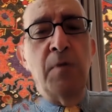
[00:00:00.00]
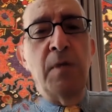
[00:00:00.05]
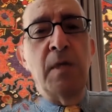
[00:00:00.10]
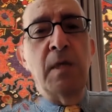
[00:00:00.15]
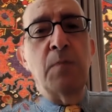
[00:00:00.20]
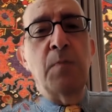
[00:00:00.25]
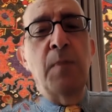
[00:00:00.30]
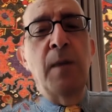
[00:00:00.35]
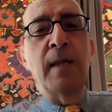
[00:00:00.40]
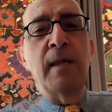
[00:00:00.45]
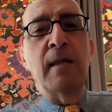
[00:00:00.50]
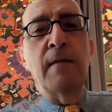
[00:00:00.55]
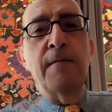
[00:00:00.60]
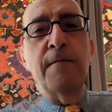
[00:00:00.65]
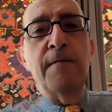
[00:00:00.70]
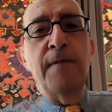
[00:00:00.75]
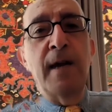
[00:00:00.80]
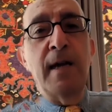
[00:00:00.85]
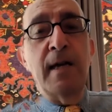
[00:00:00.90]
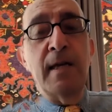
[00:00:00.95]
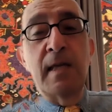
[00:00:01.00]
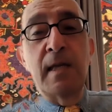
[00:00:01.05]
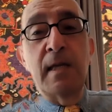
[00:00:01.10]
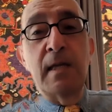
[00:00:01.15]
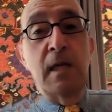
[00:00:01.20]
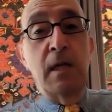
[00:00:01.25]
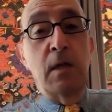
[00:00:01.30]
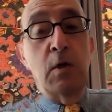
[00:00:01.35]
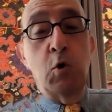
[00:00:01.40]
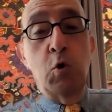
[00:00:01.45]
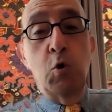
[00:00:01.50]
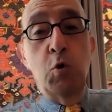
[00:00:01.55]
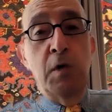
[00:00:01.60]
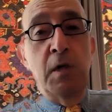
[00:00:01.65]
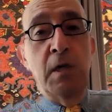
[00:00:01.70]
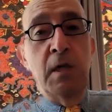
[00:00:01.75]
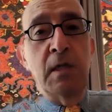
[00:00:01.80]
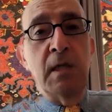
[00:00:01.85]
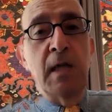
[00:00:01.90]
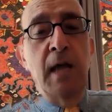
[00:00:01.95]
despite the fact that it
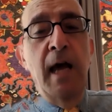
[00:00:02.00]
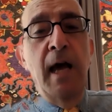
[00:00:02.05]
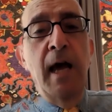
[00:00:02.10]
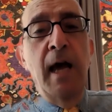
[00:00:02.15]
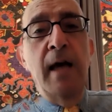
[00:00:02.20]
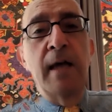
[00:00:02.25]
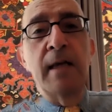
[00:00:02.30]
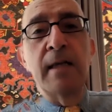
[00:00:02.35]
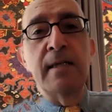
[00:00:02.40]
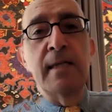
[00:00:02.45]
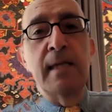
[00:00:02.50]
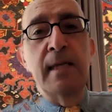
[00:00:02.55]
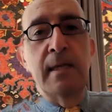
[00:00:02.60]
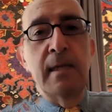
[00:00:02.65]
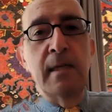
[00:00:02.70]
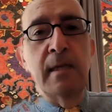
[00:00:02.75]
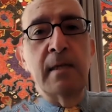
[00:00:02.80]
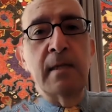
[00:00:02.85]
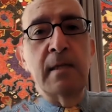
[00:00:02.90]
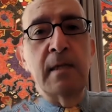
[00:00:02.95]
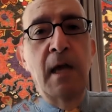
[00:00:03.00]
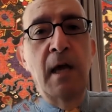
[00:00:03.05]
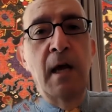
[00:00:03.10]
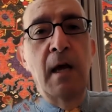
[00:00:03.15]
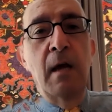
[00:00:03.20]
couldn't and didn't